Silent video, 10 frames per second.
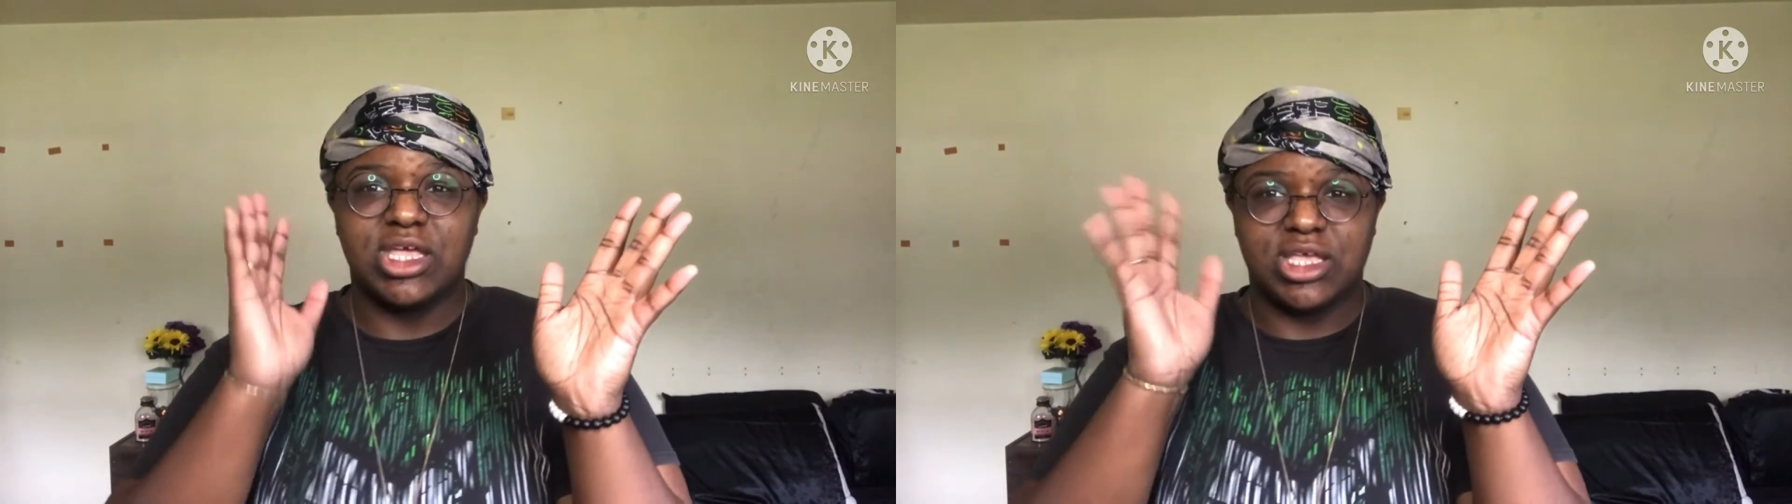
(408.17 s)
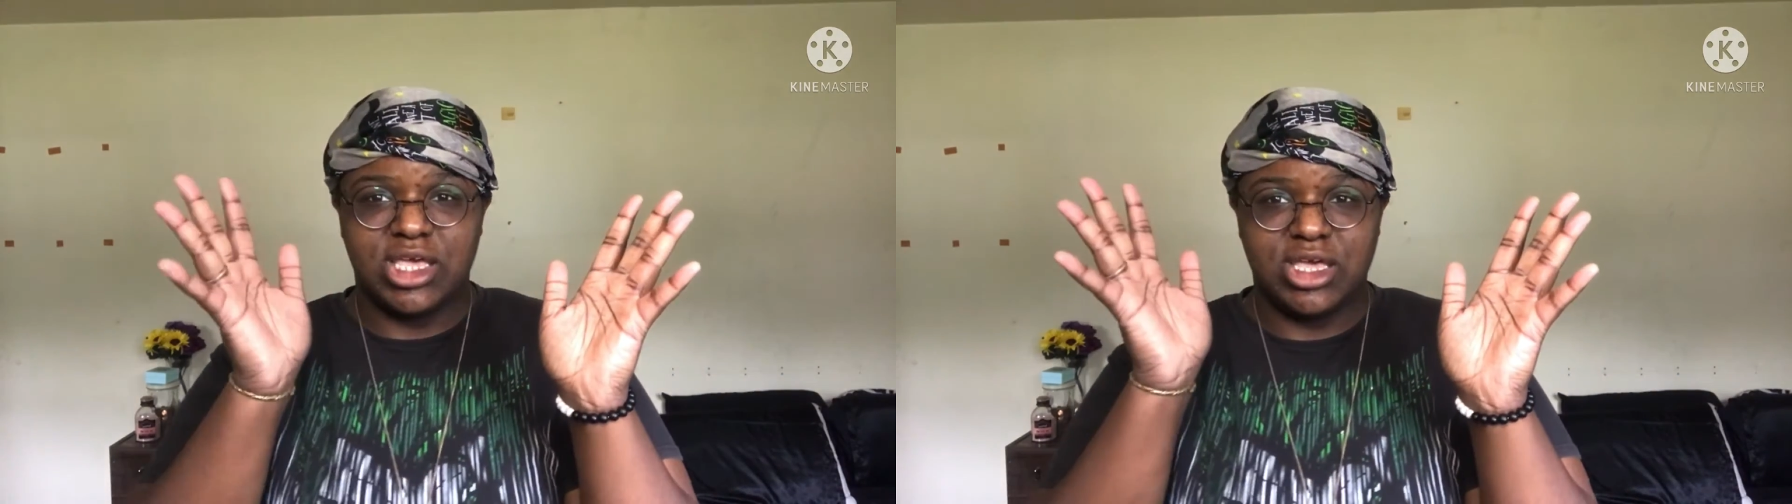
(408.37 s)

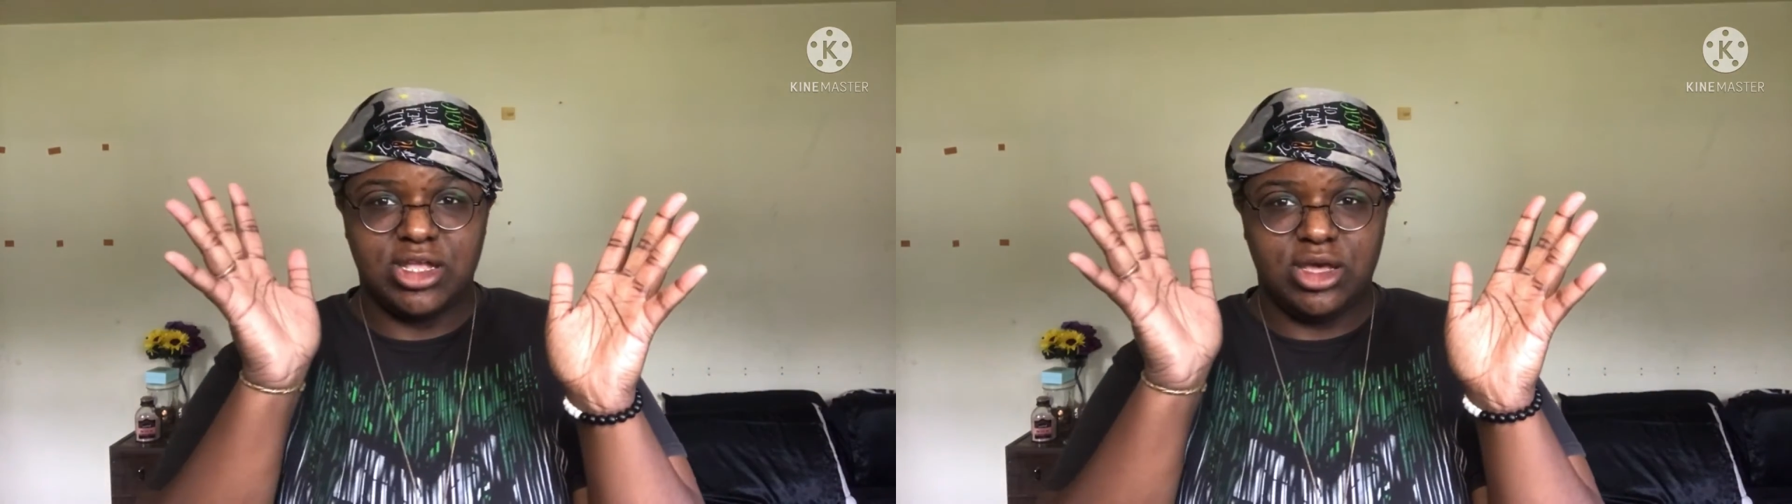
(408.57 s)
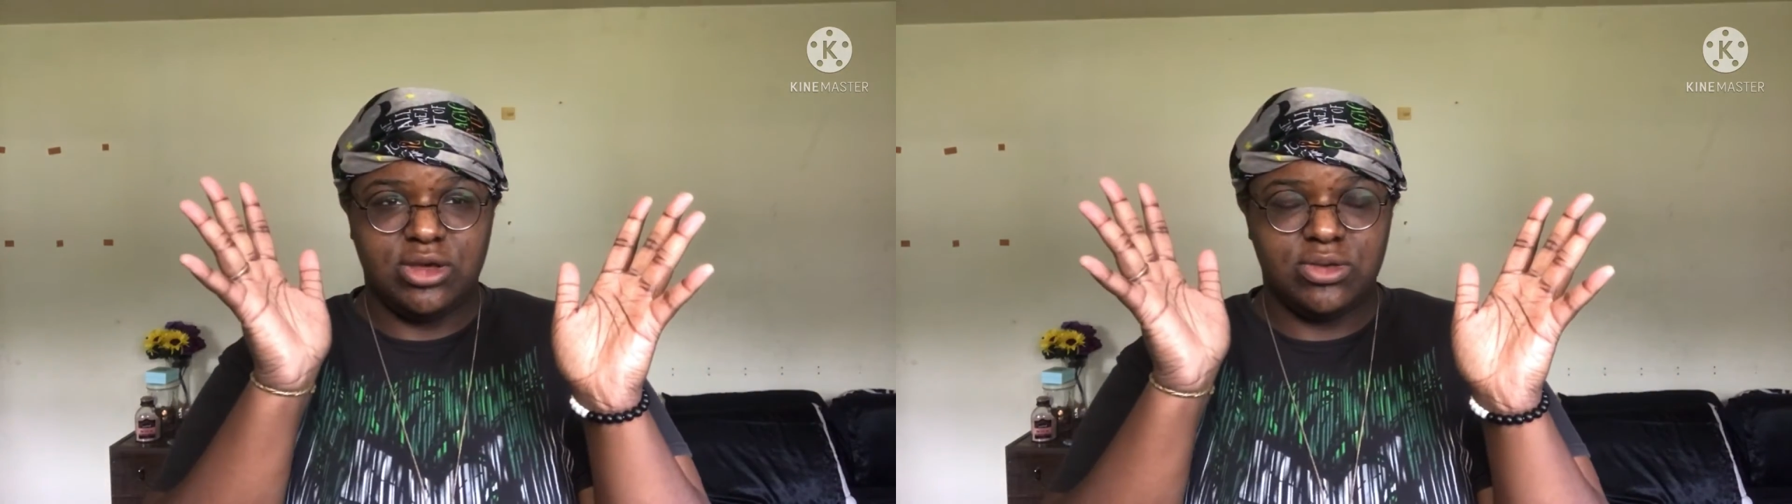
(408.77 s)
in
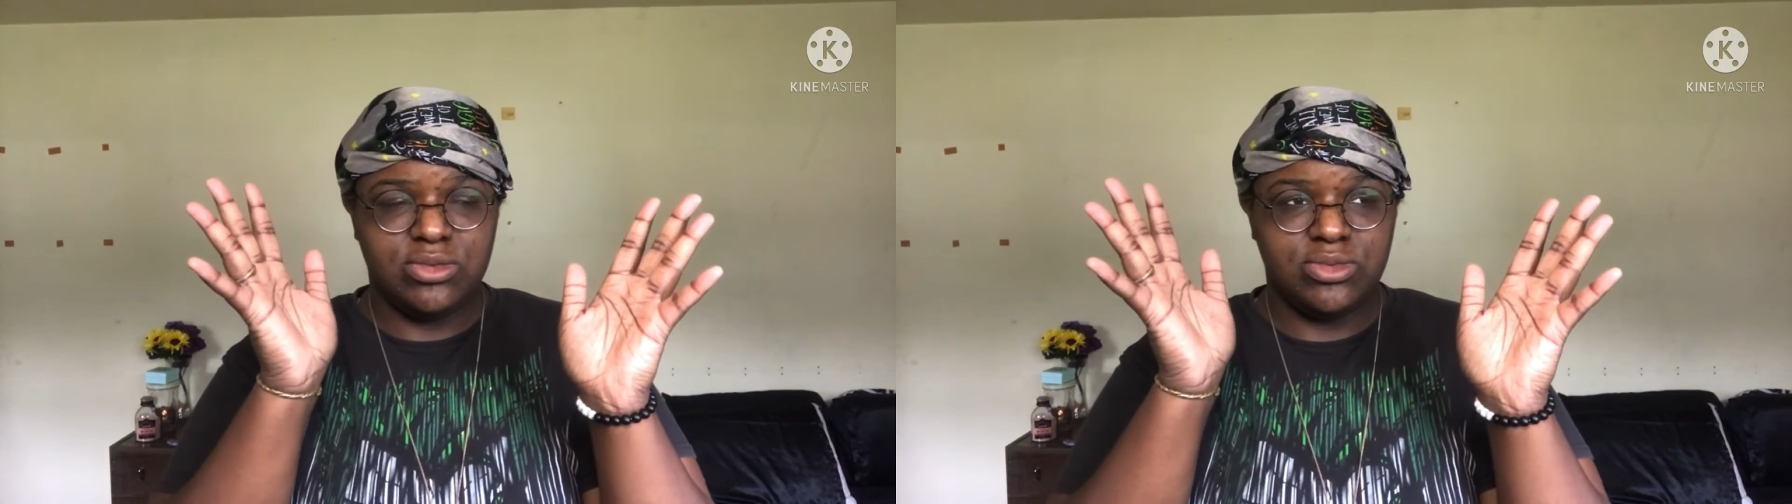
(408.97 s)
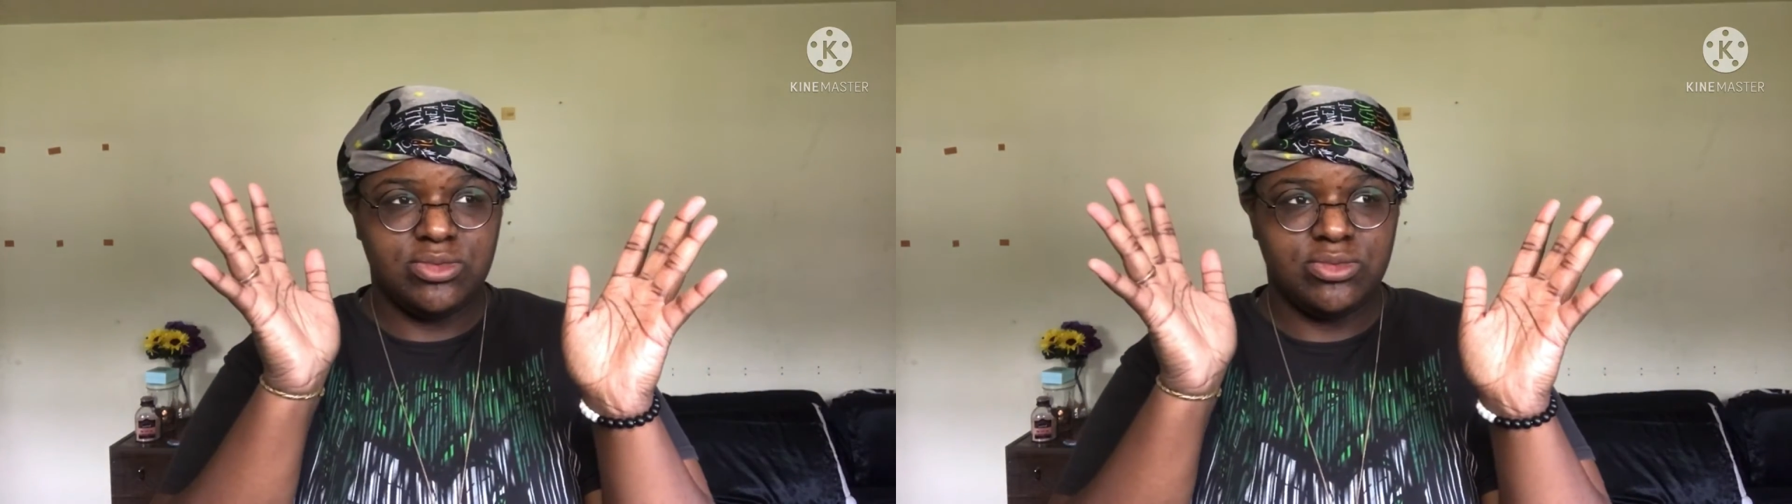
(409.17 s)
keto.